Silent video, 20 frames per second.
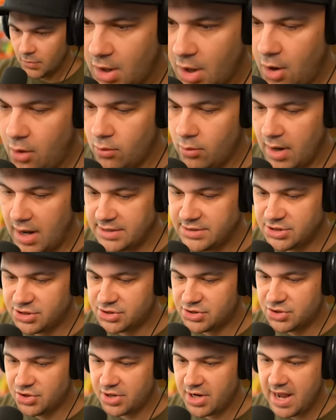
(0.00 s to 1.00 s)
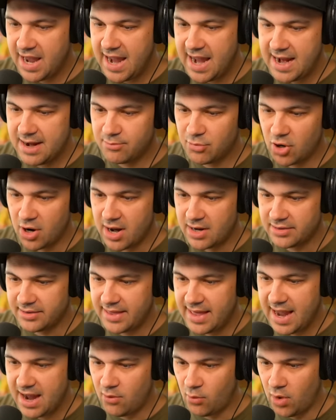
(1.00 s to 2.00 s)
Oh, I just took a hammer out of
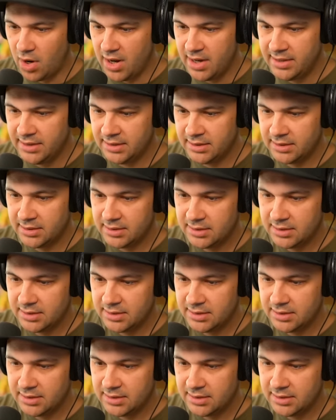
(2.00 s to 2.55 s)
that one.